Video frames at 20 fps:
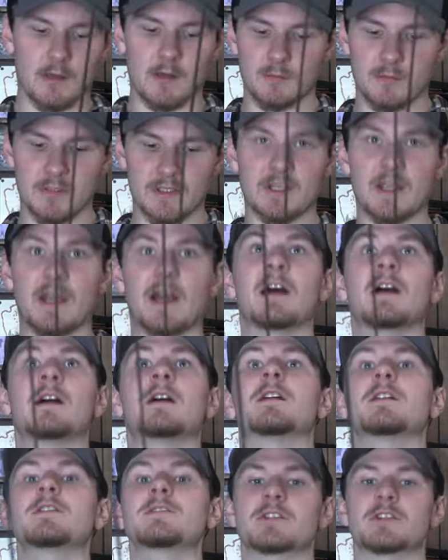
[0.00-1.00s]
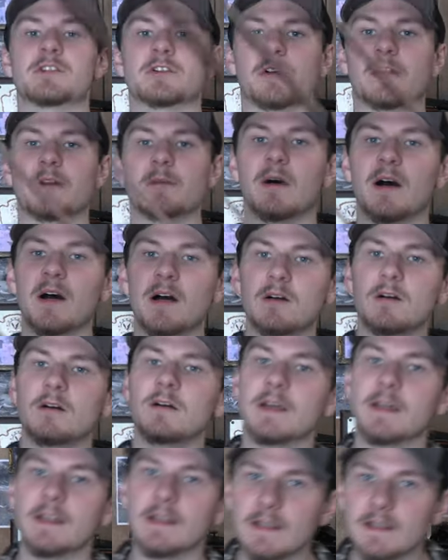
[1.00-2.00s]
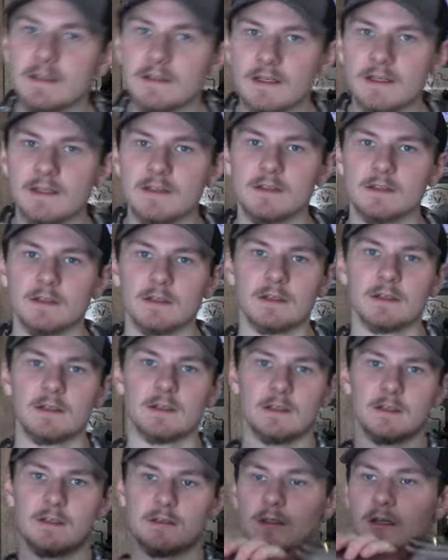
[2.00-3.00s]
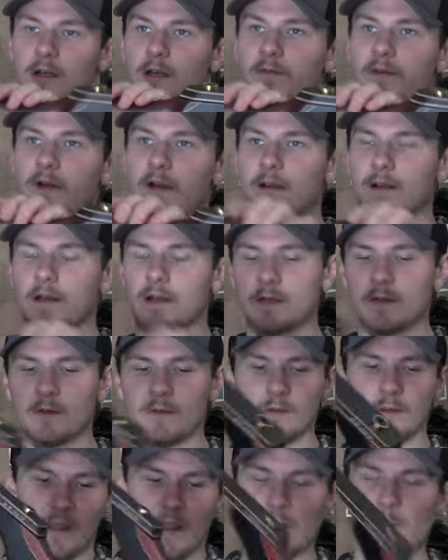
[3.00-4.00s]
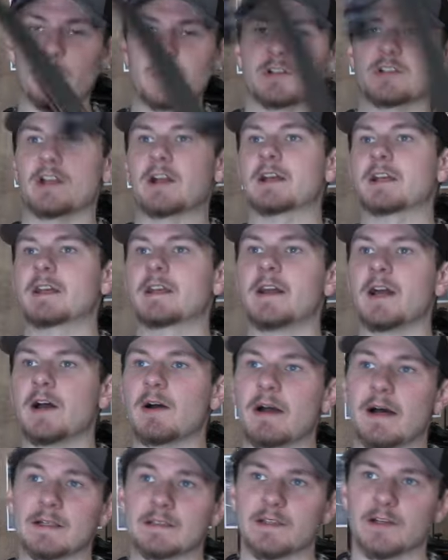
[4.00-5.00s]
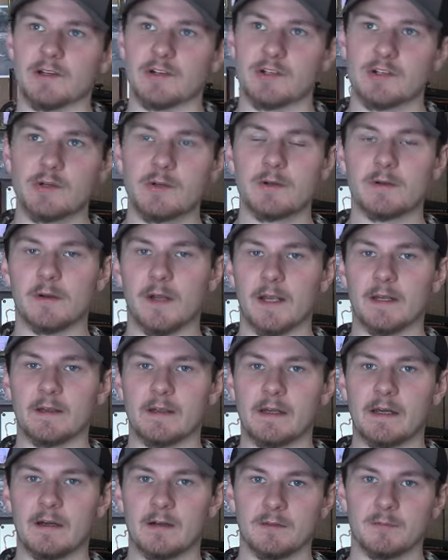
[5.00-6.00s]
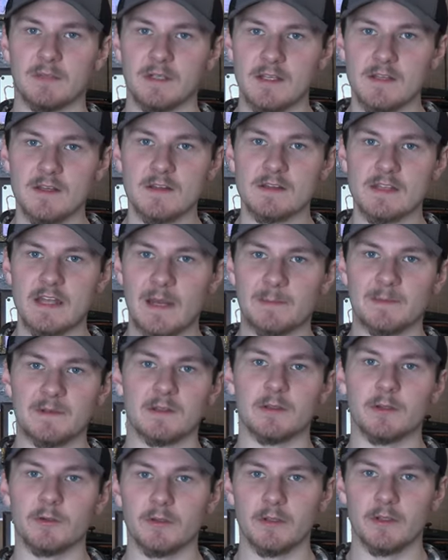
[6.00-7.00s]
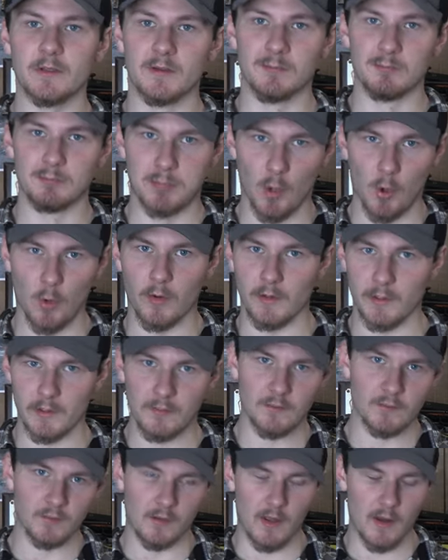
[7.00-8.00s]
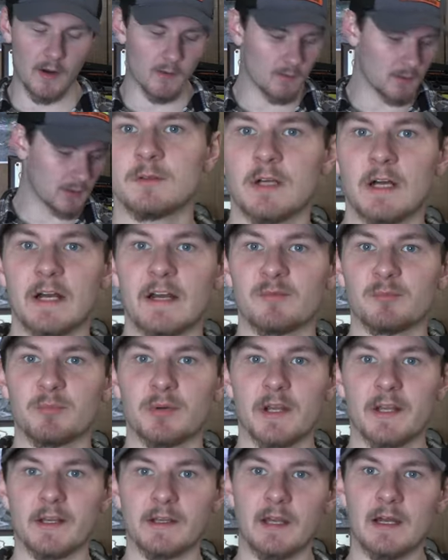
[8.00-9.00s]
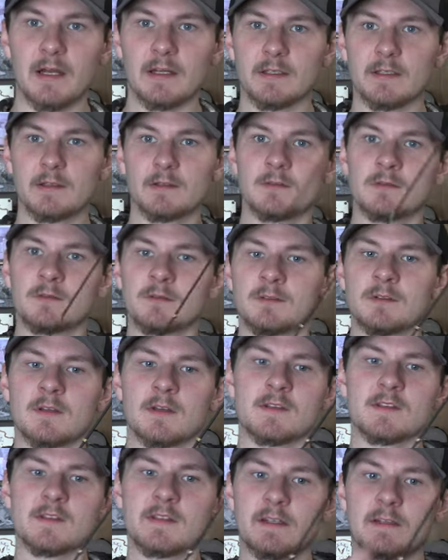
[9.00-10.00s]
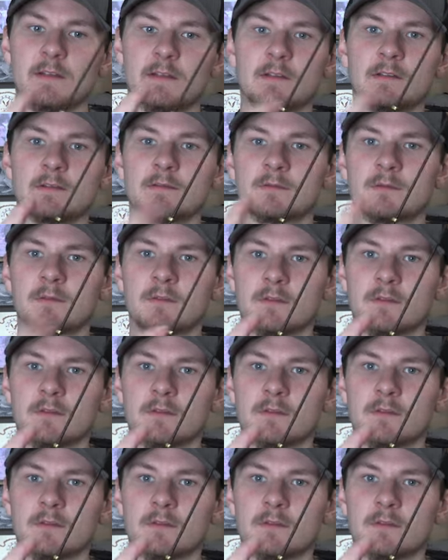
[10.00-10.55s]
But yeah, there's a string bow and it does look very nice. I wish I could go out there and shoot it right now, but it is absolutely pouring snow. I have put a nocking set on.